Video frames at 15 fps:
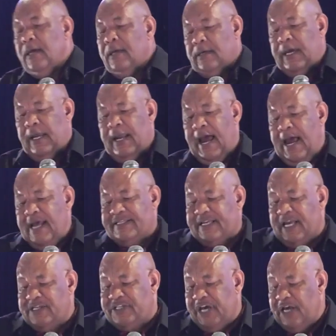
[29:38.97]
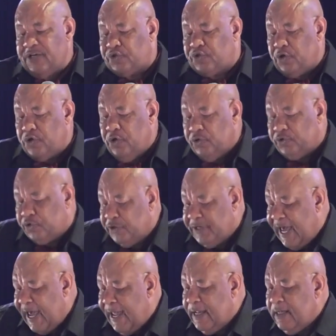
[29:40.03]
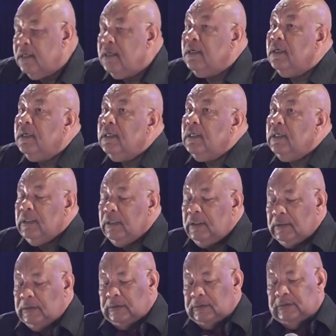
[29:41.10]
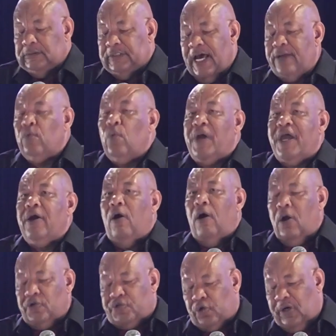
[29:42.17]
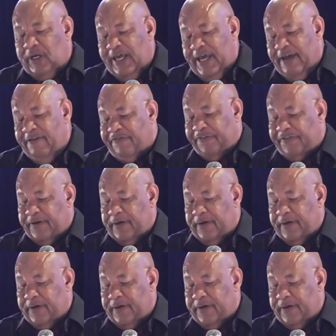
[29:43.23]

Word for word: Can I suggest to you today that we also live